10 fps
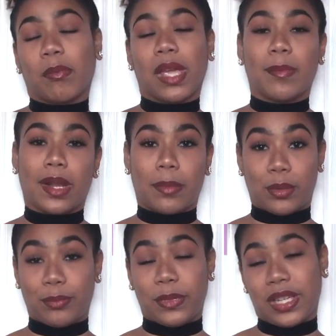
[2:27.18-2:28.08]
Bing bada boom,
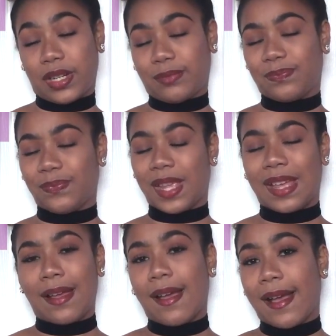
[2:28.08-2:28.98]
you know?
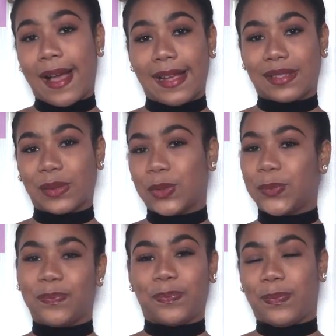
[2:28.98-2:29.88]
High
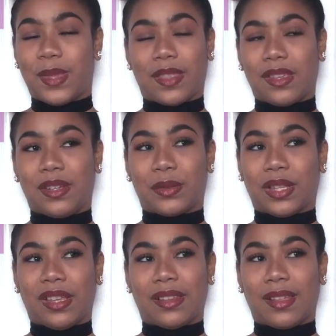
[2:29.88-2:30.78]
school, nothing
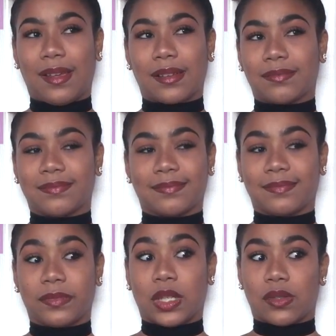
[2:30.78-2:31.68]
really like
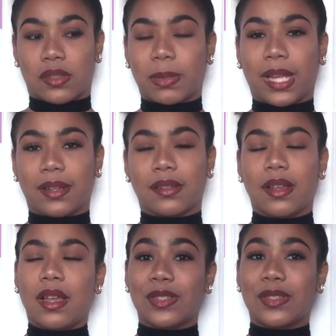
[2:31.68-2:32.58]
goes as planned.
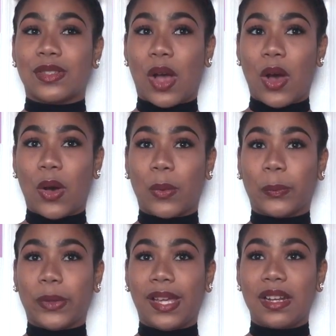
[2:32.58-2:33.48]
So
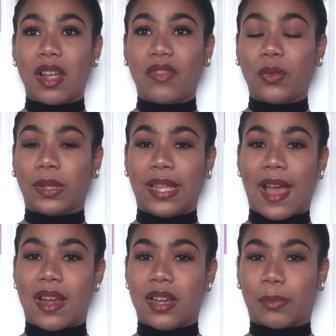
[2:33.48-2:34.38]
we never really
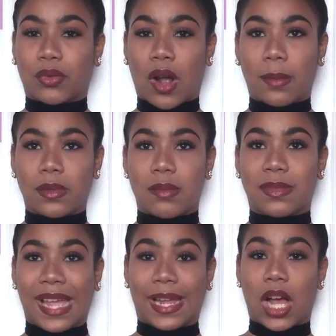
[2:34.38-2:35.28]
had any
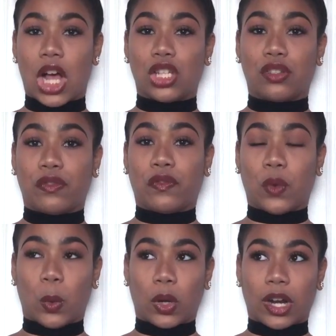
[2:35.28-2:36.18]
problems, like us
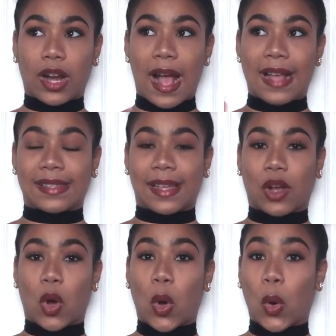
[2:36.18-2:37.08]
four as like
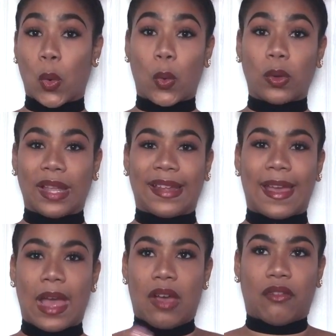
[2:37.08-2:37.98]
a whole, like
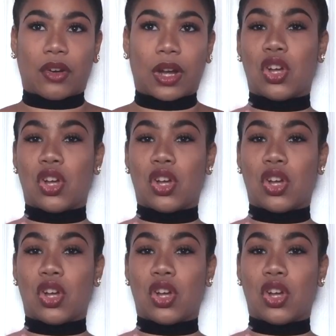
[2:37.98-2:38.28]
ever.